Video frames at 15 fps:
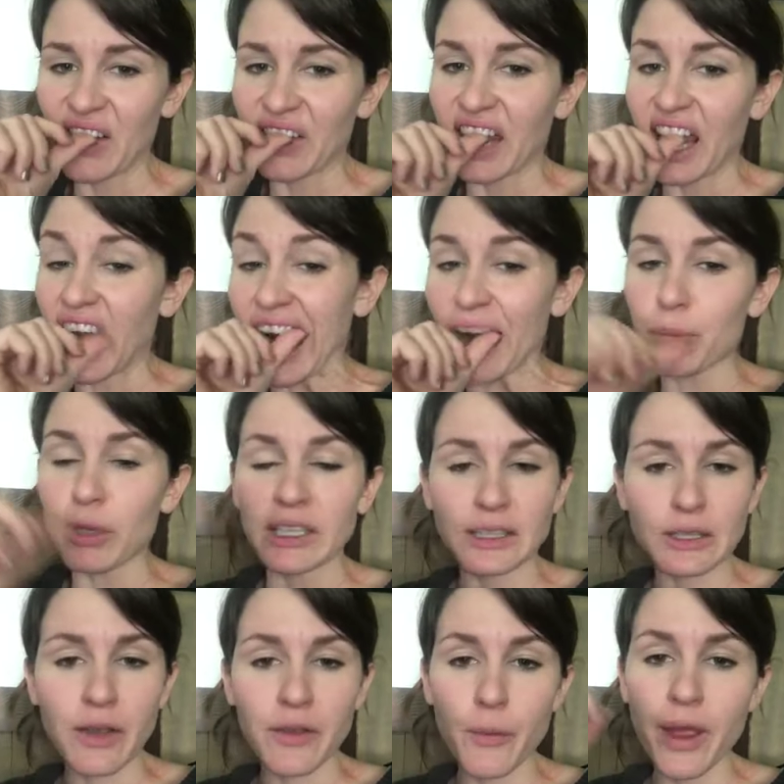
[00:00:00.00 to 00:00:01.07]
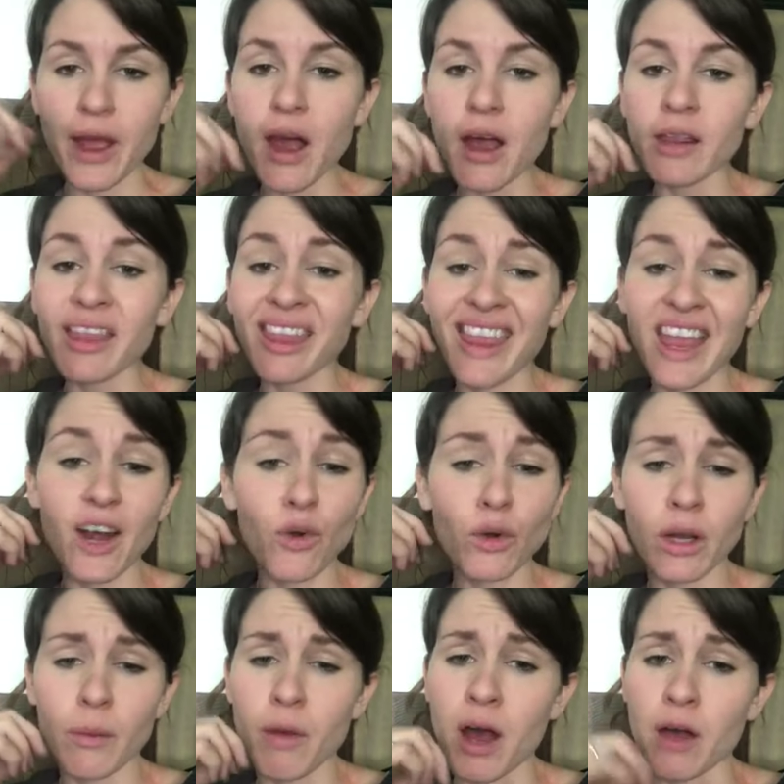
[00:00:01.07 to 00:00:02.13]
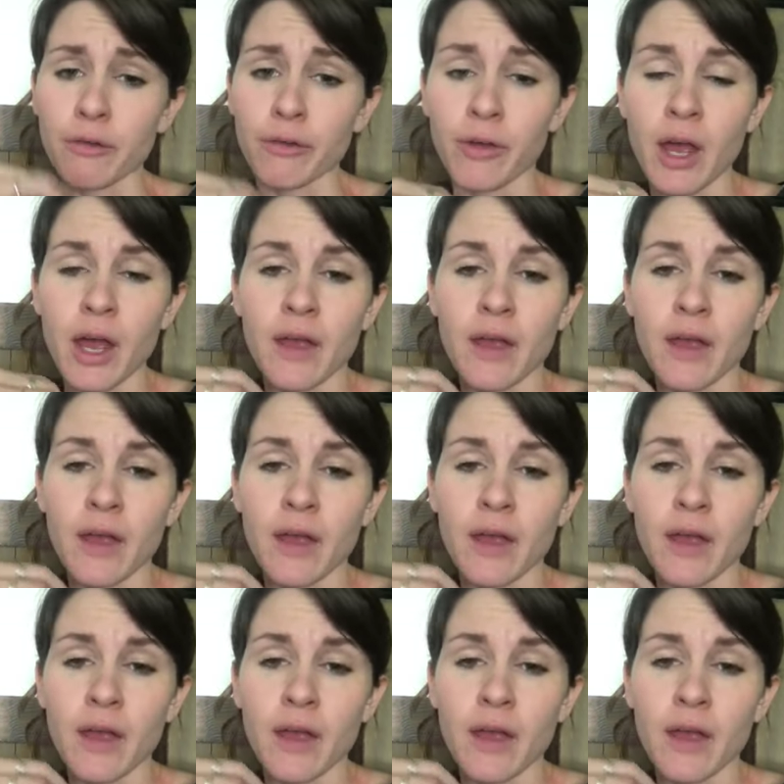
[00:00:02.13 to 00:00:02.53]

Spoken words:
They are pressed all the way on. They don't come off.